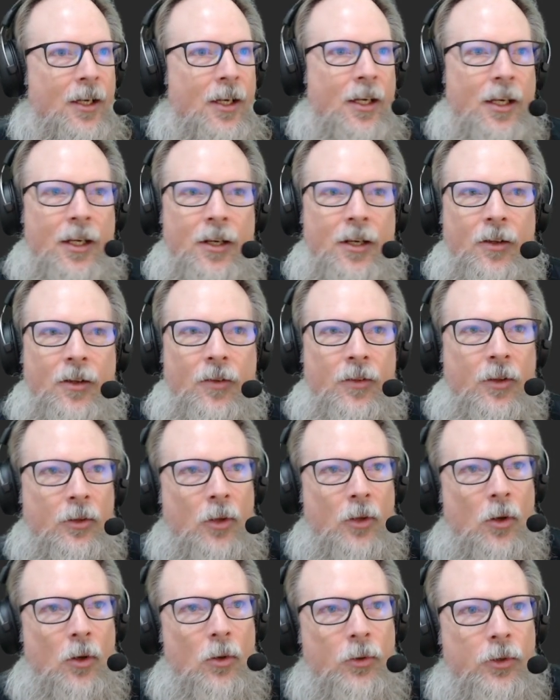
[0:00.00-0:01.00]
you know, the
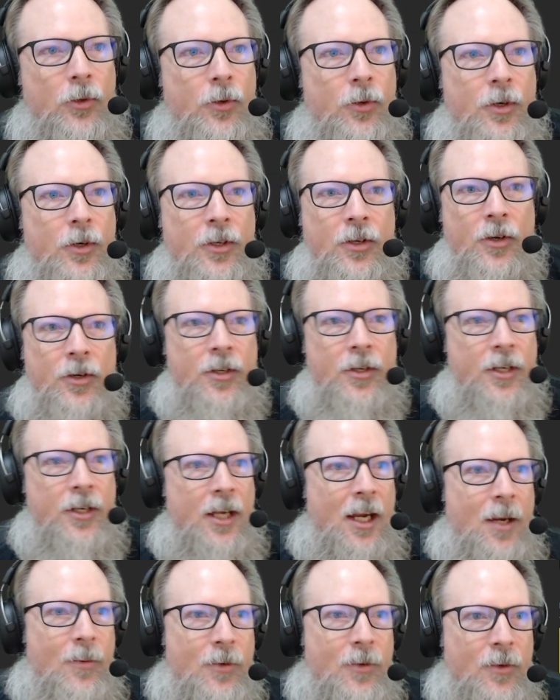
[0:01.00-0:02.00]
old LucasArts
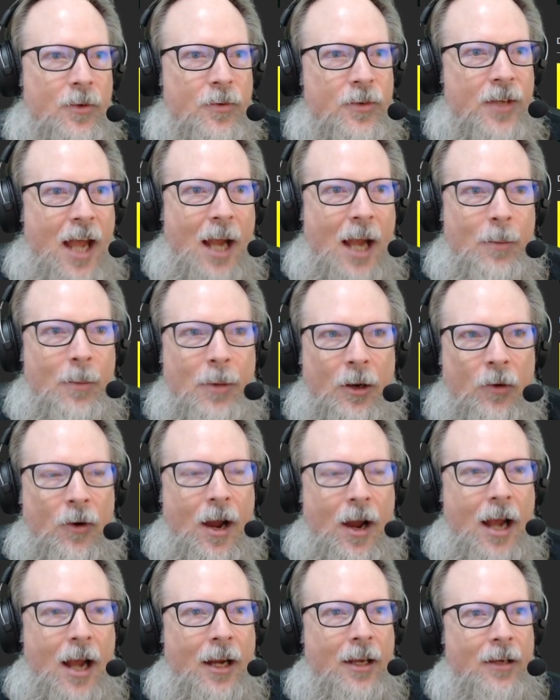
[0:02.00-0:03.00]
games, you know, Zach
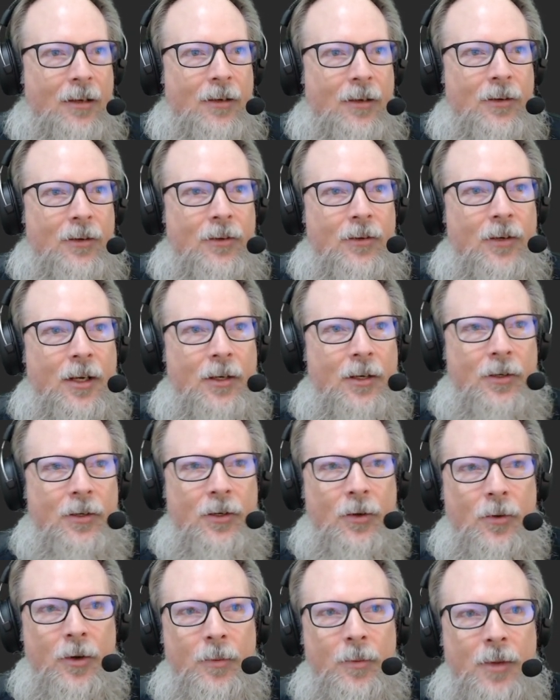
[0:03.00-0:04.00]
McCracken and
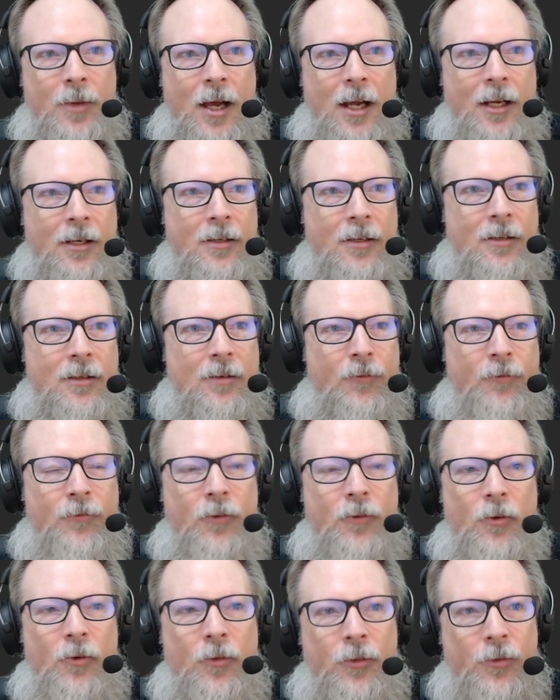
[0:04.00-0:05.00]
going back into
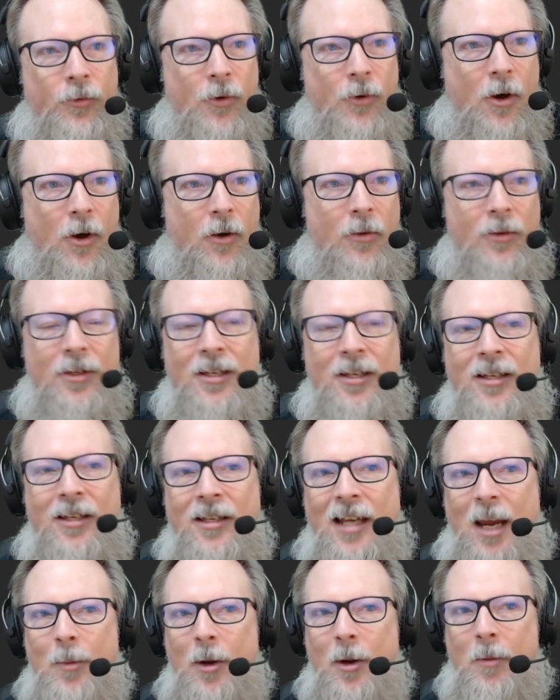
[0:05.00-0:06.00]
Full Throttle and
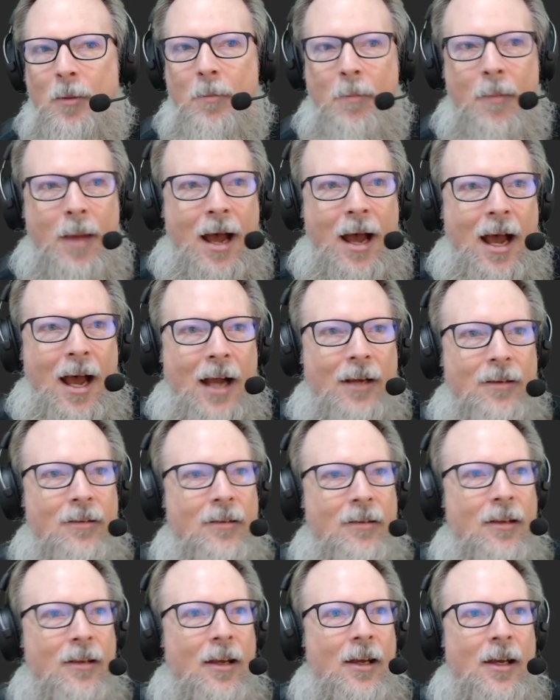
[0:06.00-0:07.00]
Sam and Max,